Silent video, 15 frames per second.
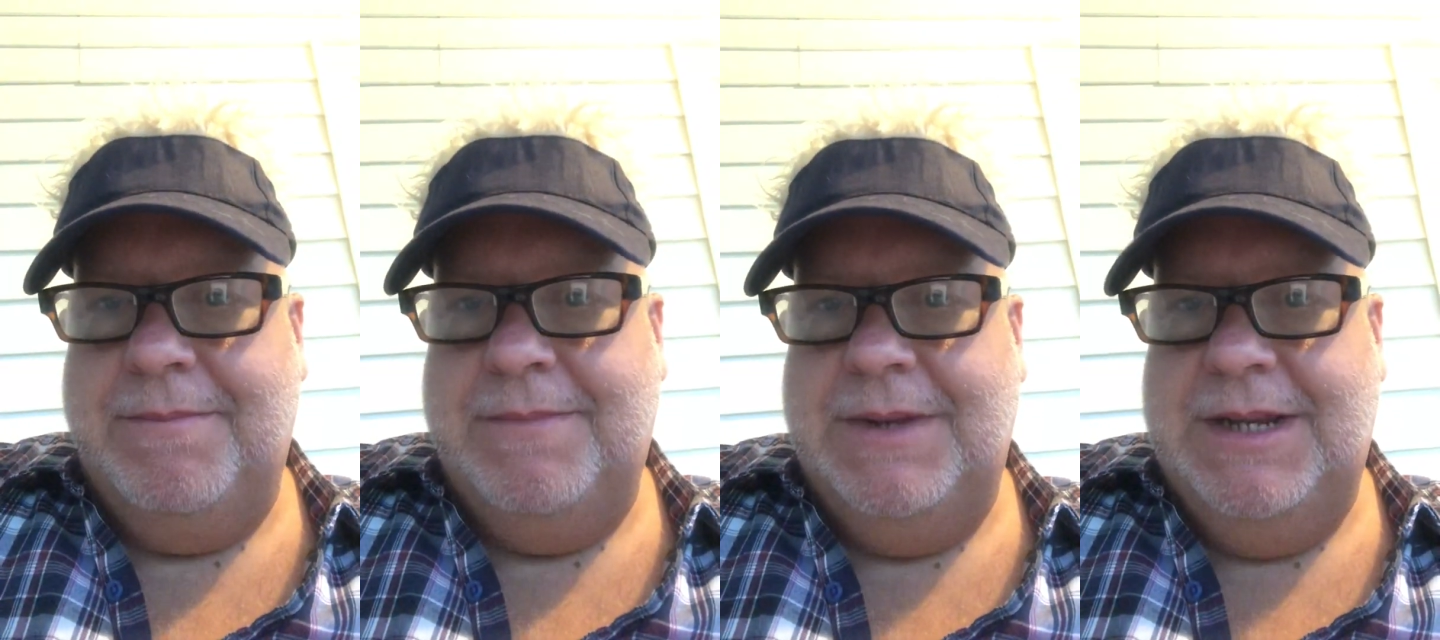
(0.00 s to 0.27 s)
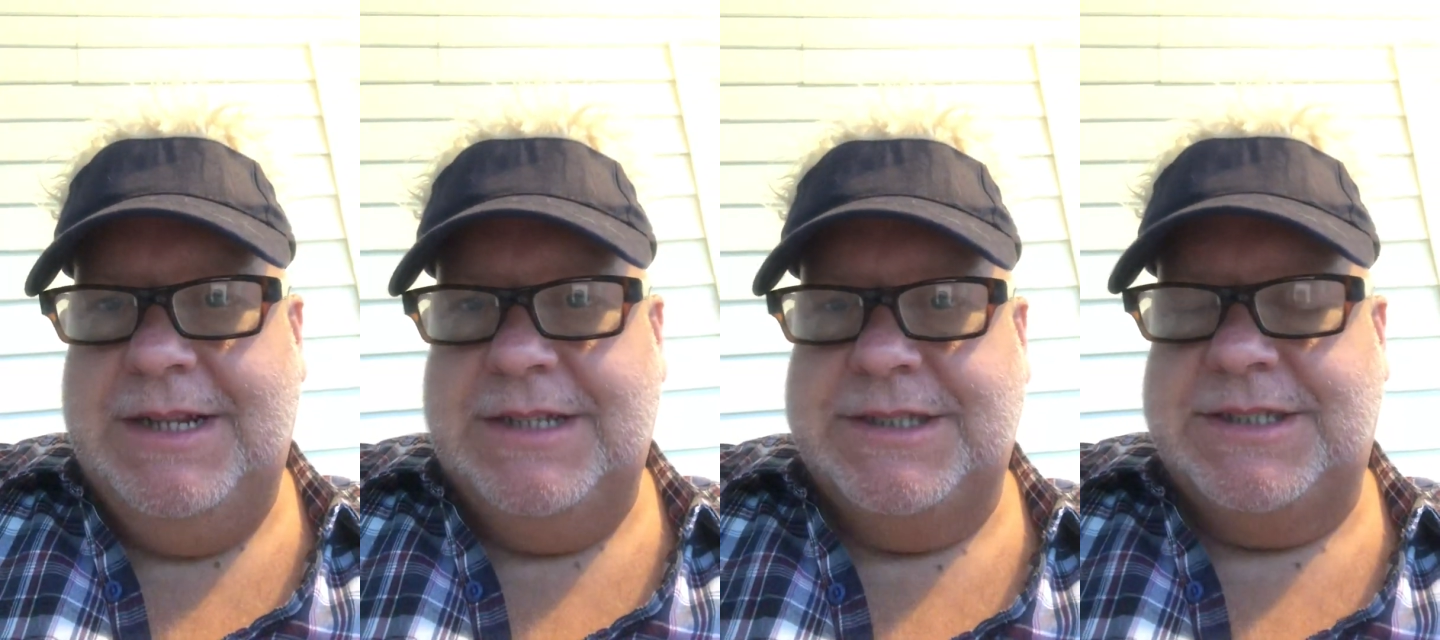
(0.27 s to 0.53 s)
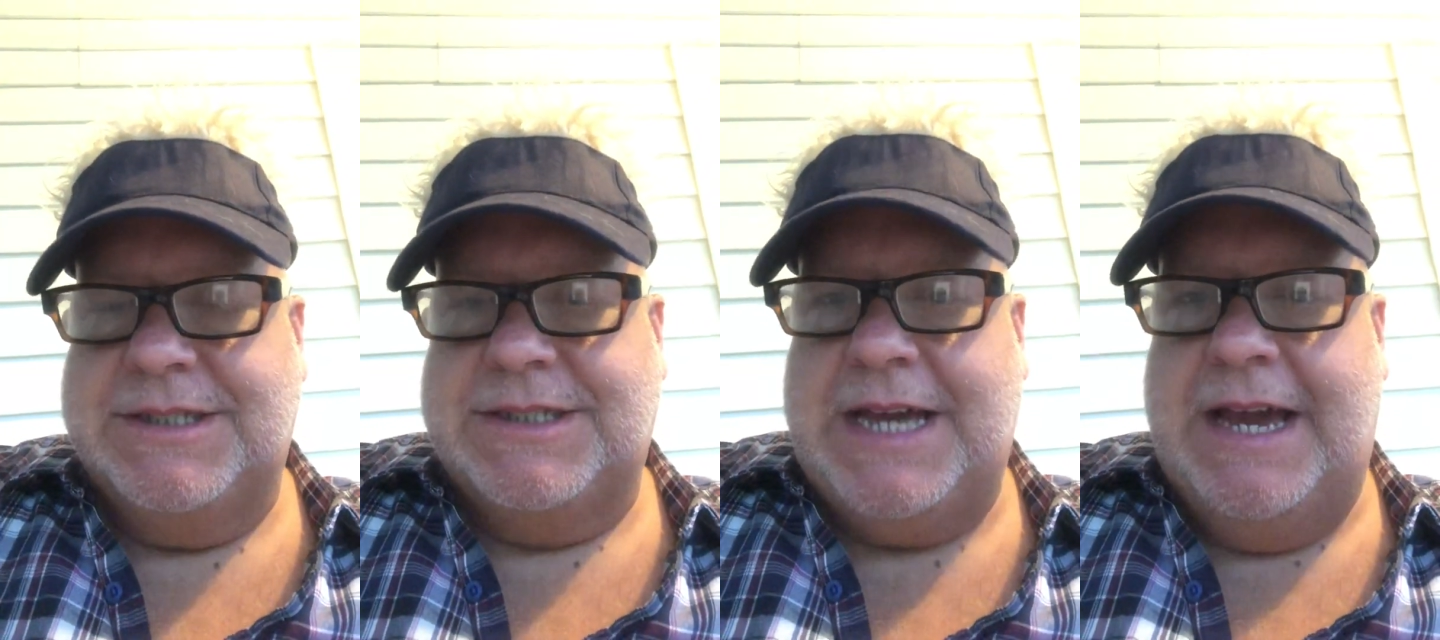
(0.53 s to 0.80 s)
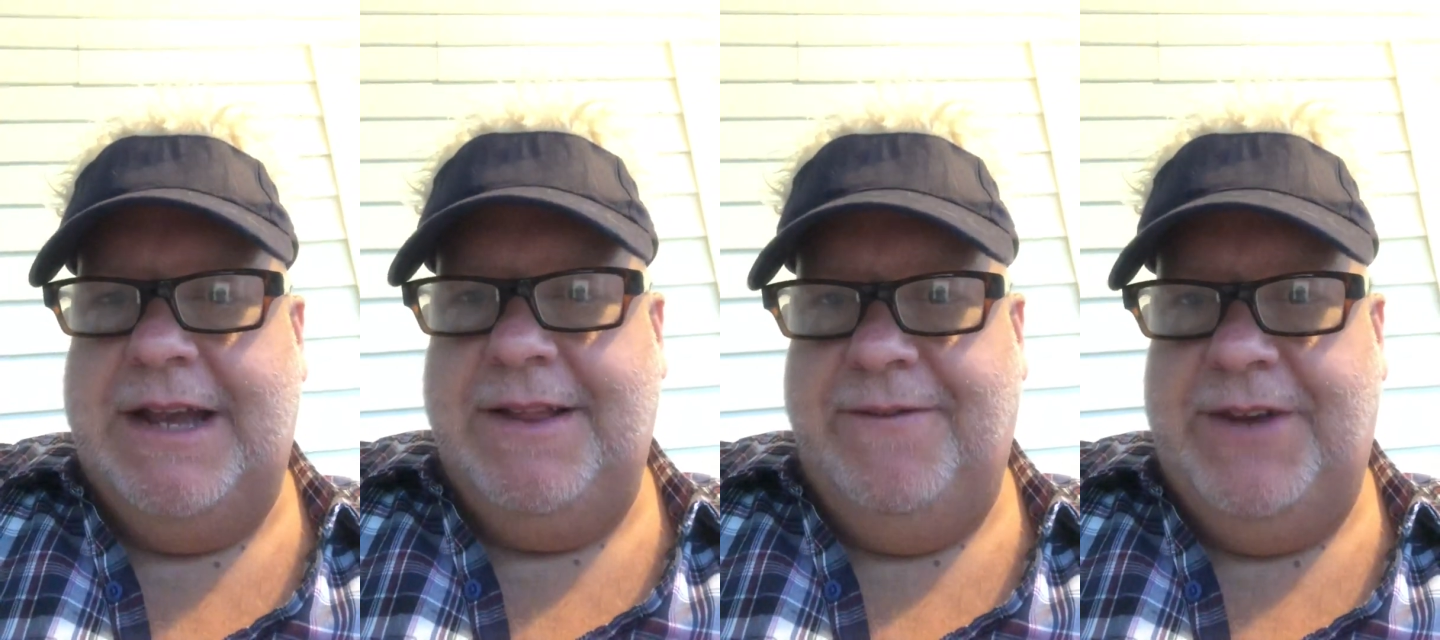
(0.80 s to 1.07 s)
needless to
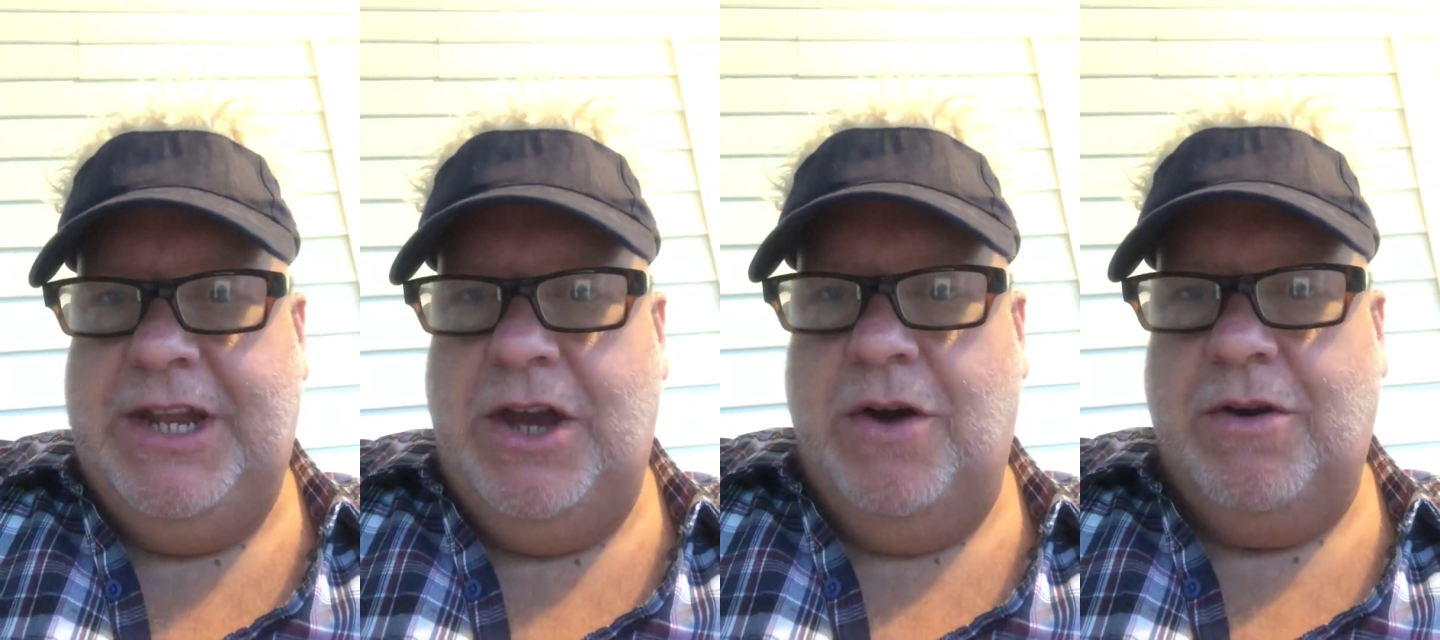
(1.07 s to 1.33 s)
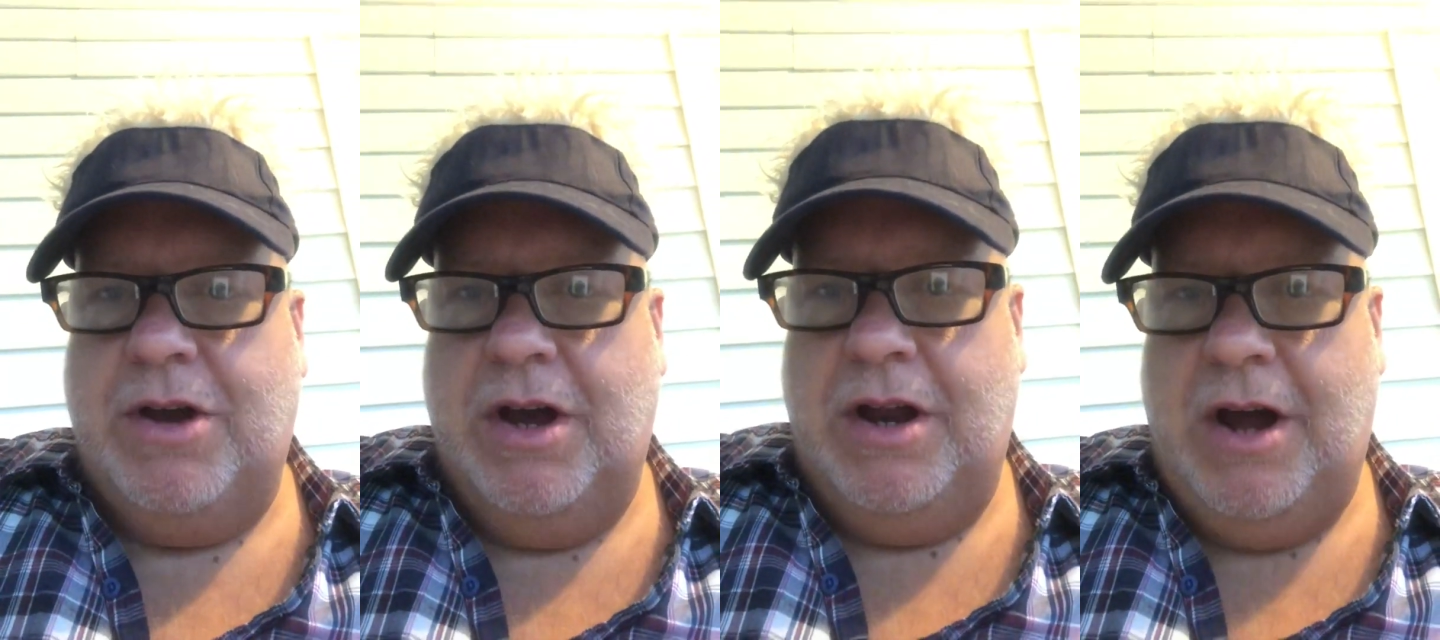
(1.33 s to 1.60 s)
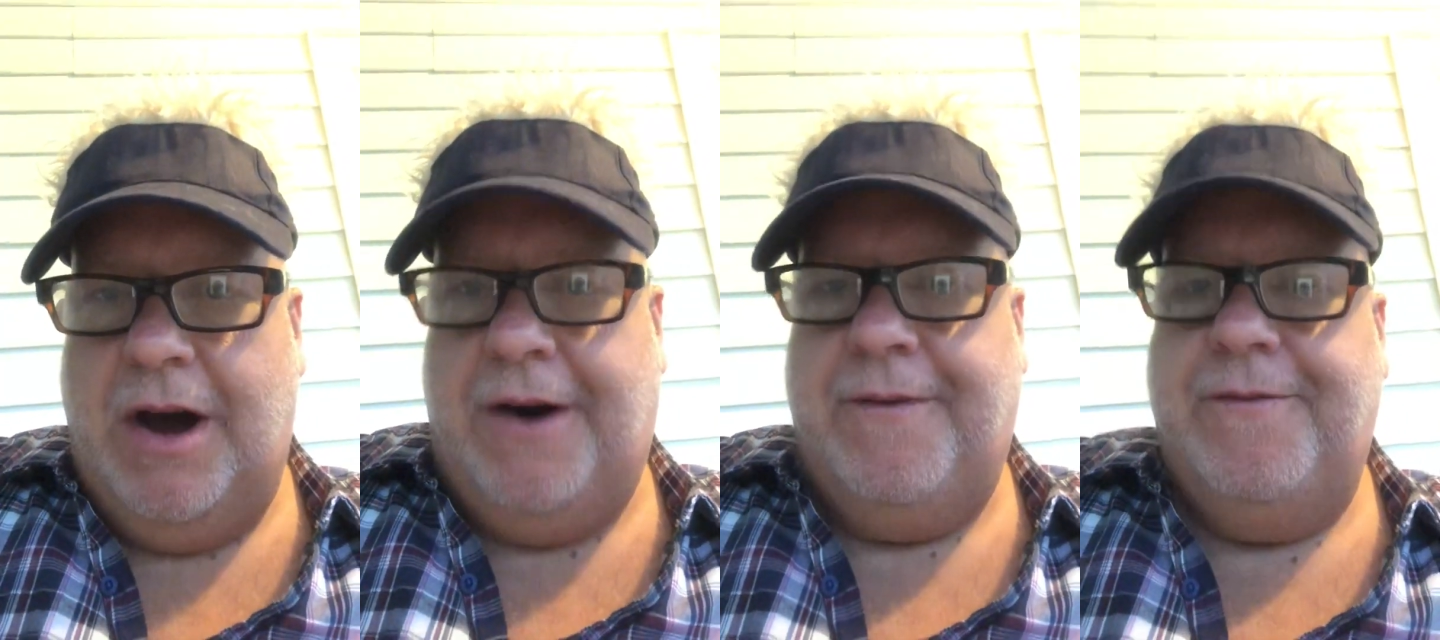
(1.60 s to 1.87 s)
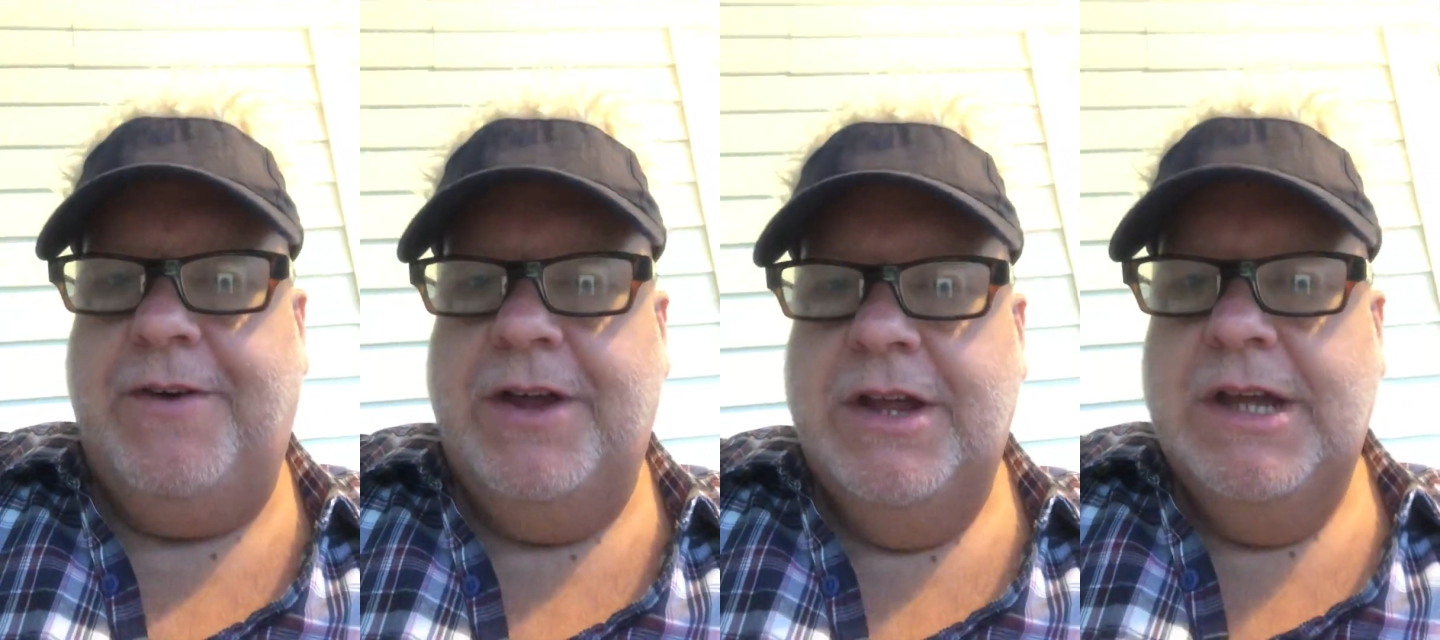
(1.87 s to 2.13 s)
say, the video cut
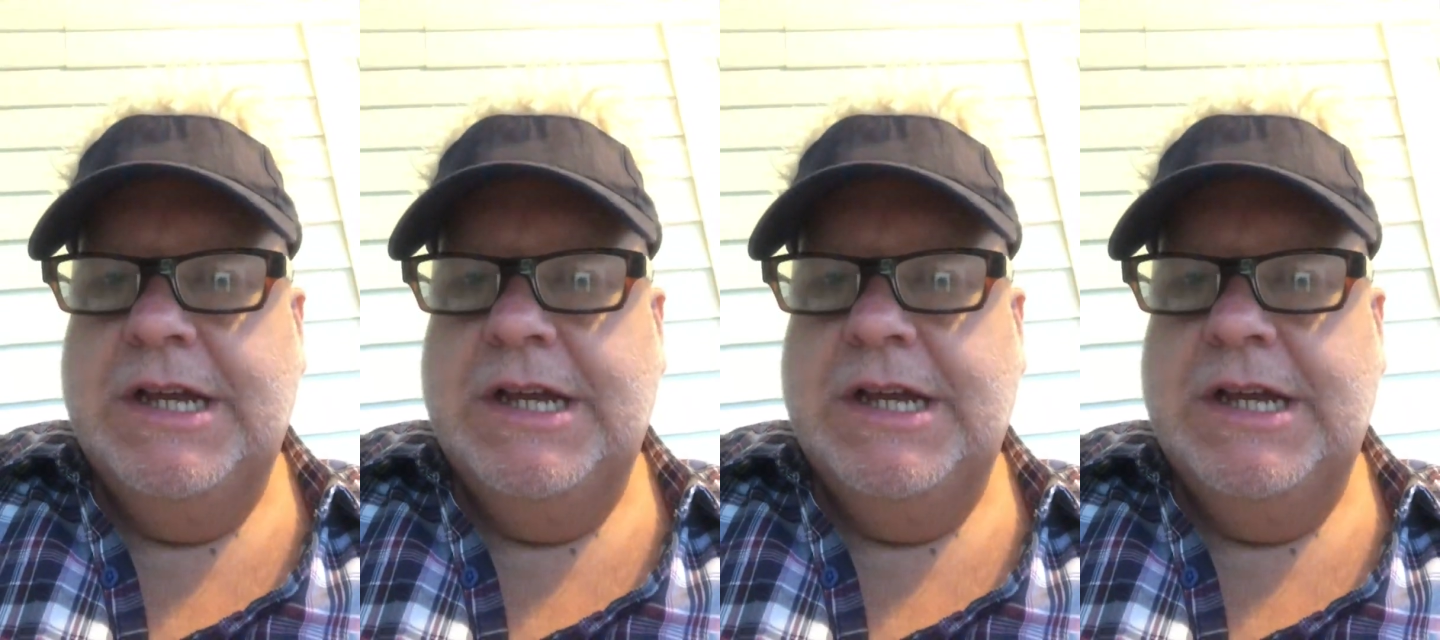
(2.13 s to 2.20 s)
off.